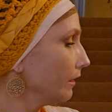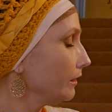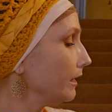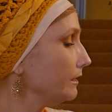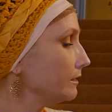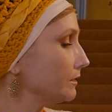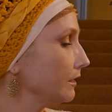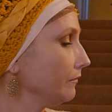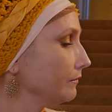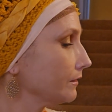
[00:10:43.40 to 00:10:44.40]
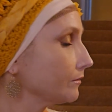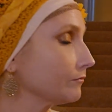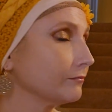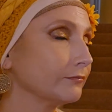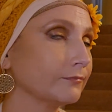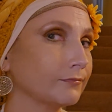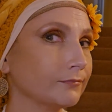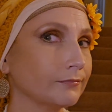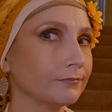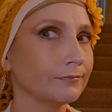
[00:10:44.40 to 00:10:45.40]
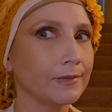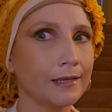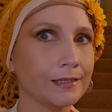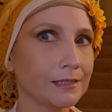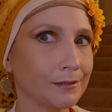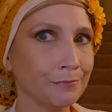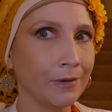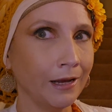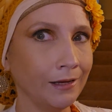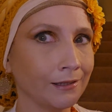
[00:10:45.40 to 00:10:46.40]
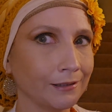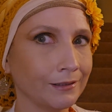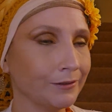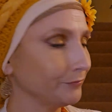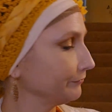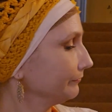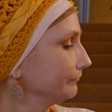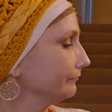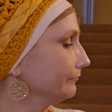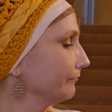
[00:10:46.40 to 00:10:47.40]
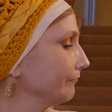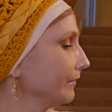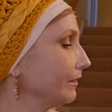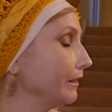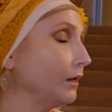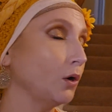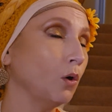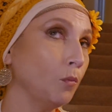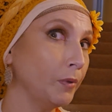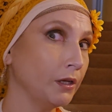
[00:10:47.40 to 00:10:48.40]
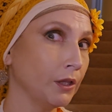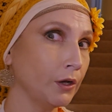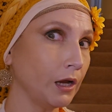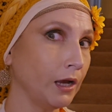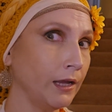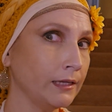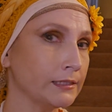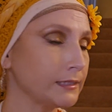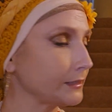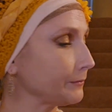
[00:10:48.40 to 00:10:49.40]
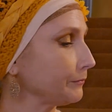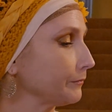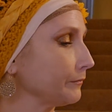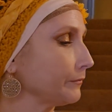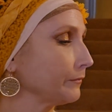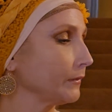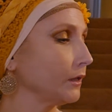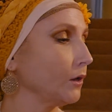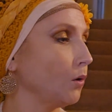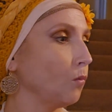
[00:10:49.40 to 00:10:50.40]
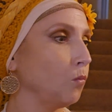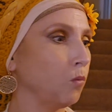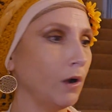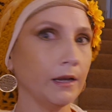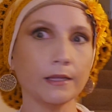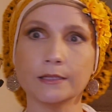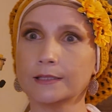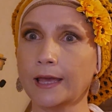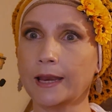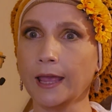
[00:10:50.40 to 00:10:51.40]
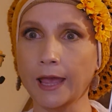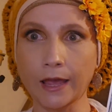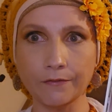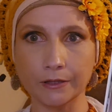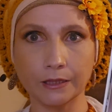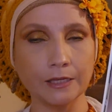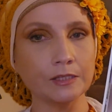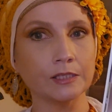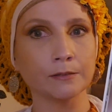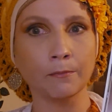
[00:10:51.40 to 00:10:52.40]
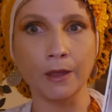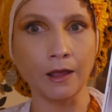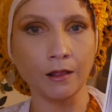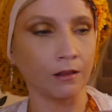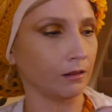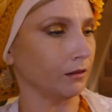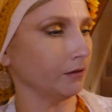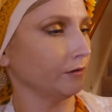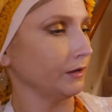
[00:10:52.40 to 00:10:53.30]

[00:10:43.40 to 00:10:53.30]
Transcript: They sniffed. They smiled. They opened their eyes. "What is that heavenly smell?"